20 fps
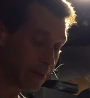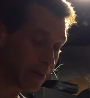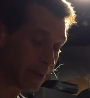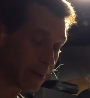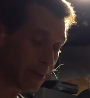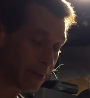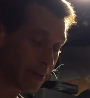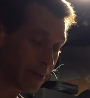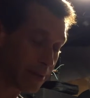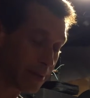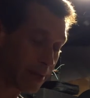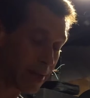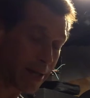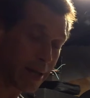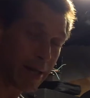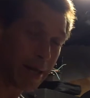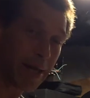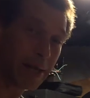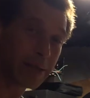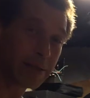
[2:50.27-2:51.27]
Well,
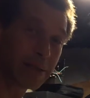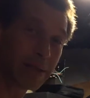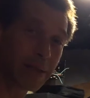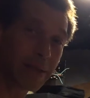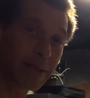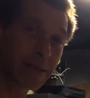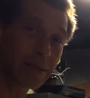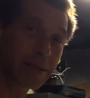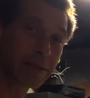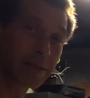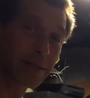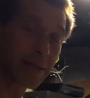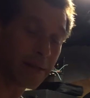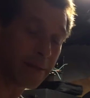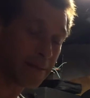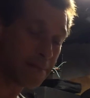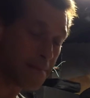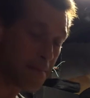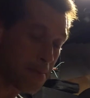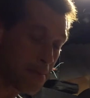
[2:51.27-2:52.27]
aging in a
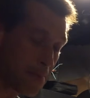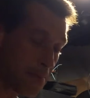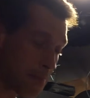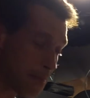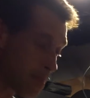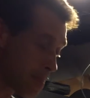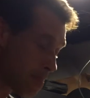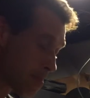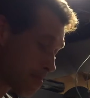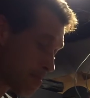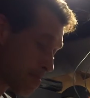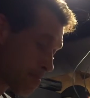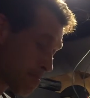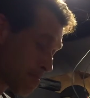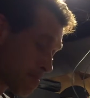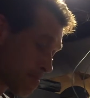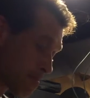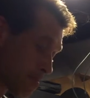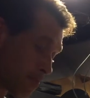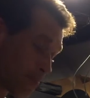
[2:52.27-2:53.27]
cell,
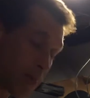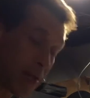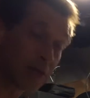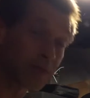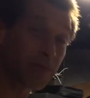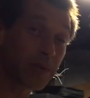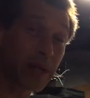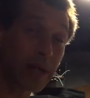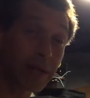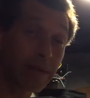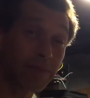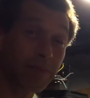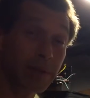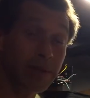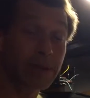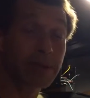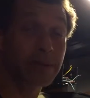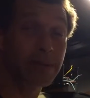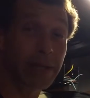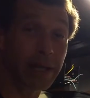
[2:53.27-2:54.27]
best way I could
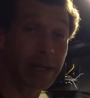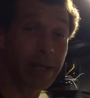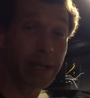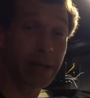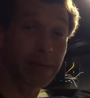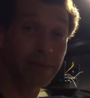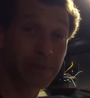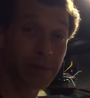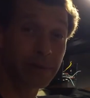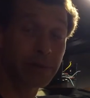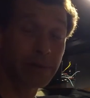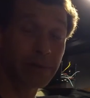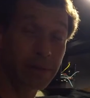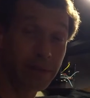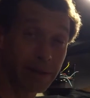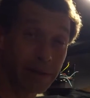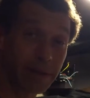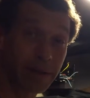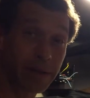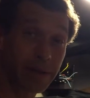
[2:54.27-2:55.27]
put this, is like an air filter
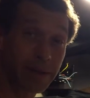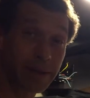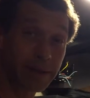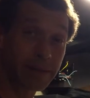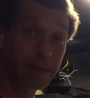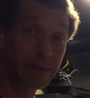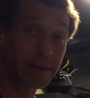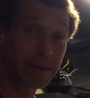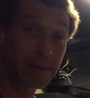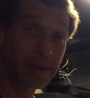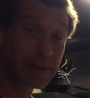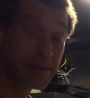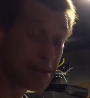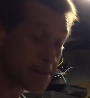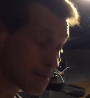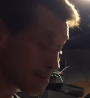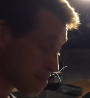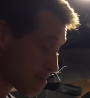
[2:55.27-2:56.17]
in your car, okay?